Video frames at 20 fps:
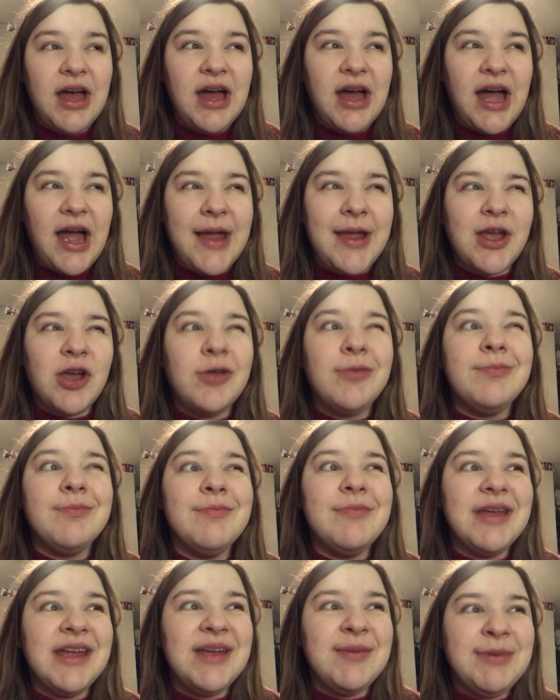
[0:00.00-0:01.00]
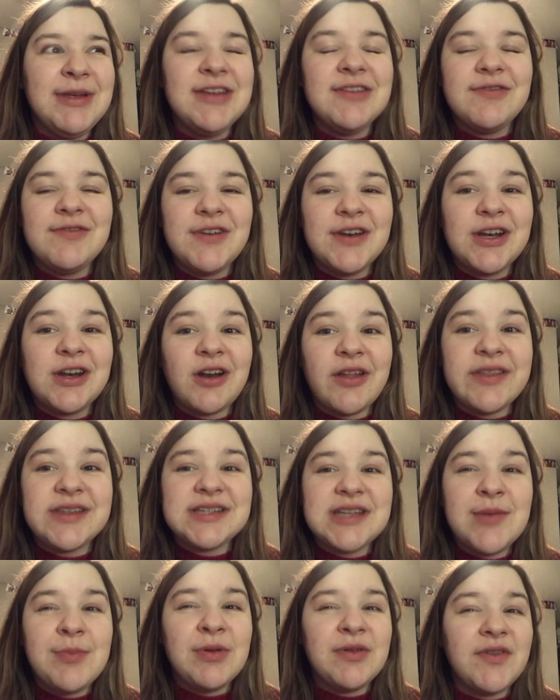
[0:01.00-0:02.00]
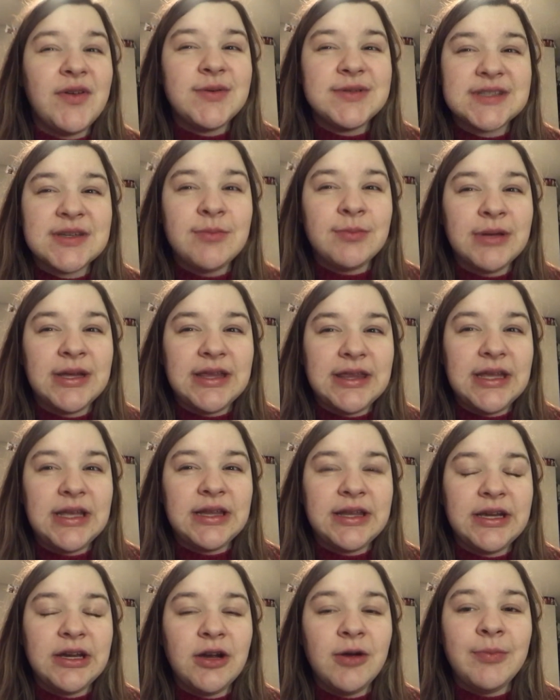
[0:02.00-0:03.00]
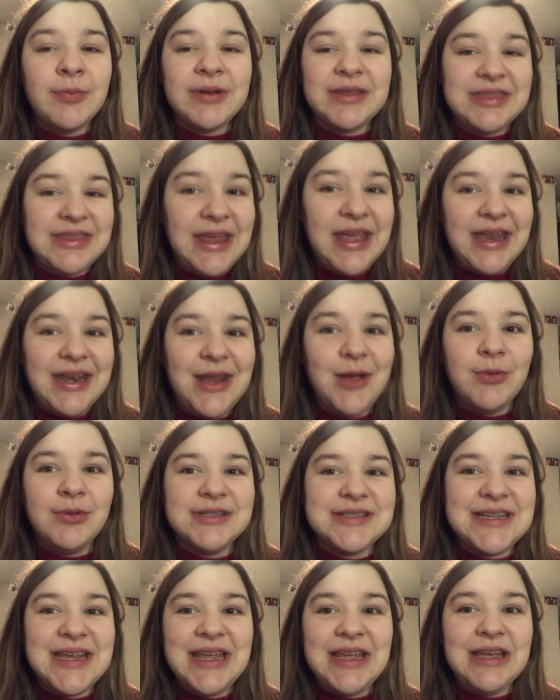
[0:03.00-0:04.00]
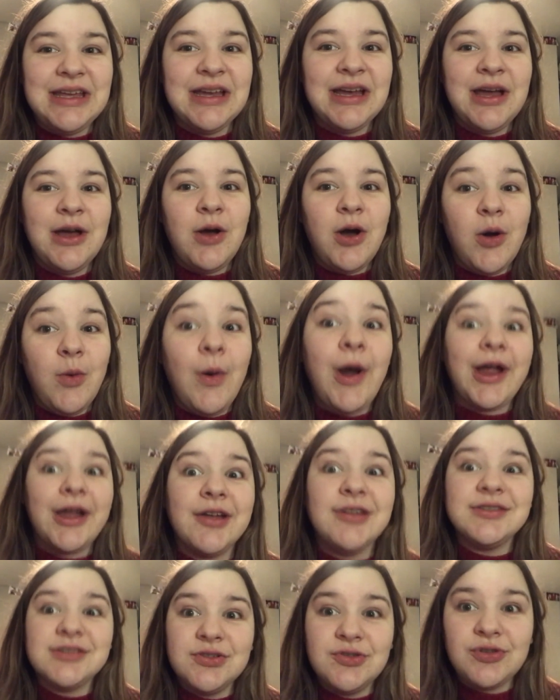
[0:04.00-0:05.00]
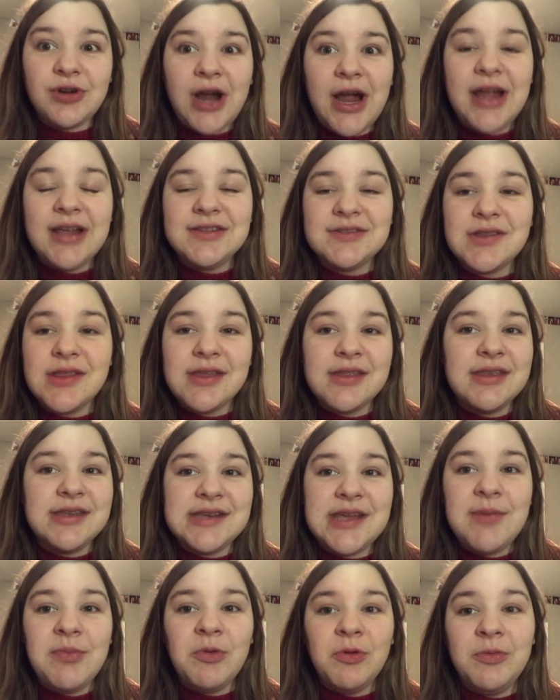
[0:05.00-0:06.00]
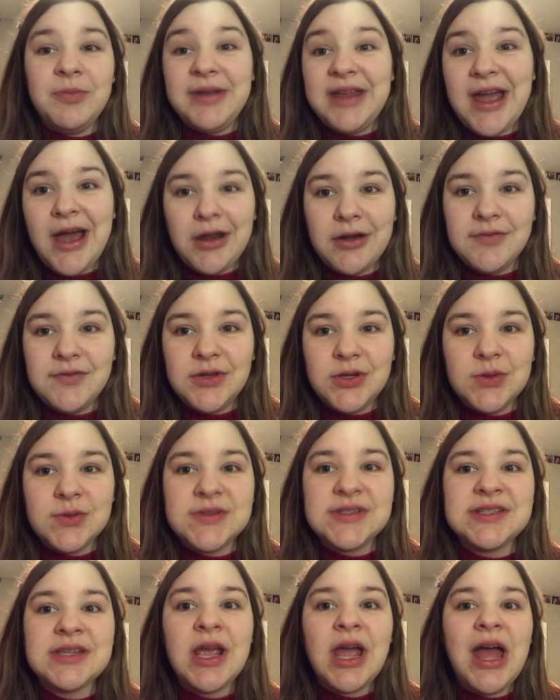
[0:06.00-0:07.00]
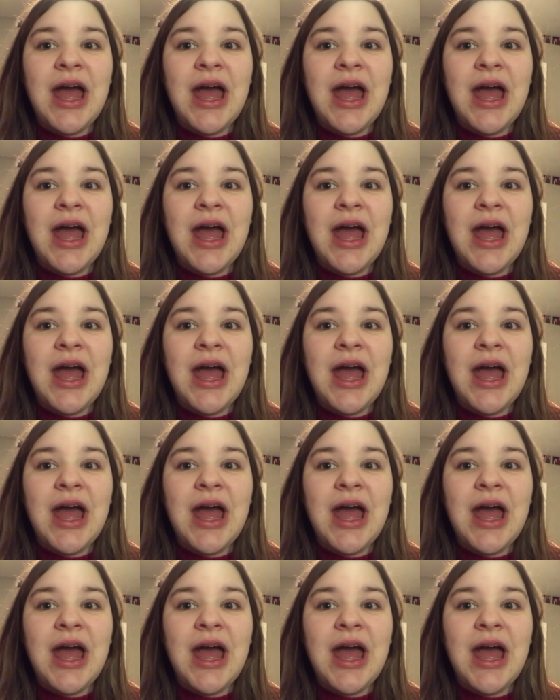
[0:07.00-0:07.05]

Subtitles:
I could maybe fit it on the table if it was completely clear, but then it would take a while to dry, so then the table would be out of use.